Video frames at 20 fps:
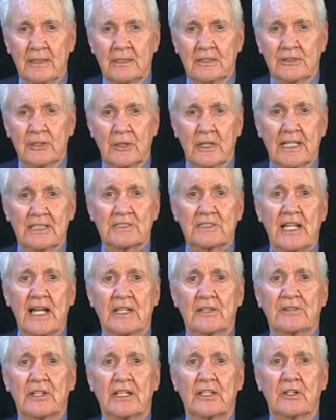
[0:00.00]
So let's
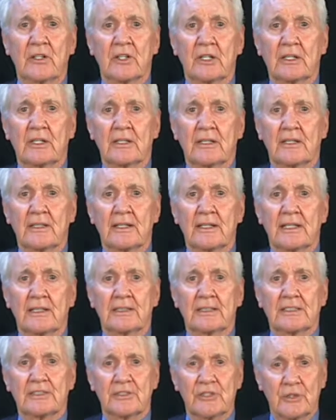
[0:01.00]
now take a look
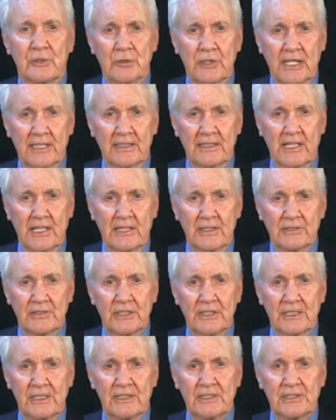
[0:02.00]
at this new
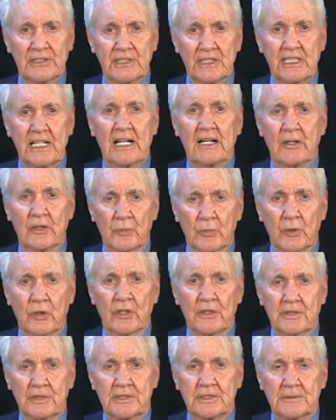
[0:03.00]
technology and see how it
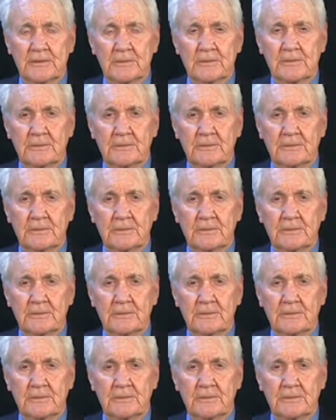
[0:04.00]
works.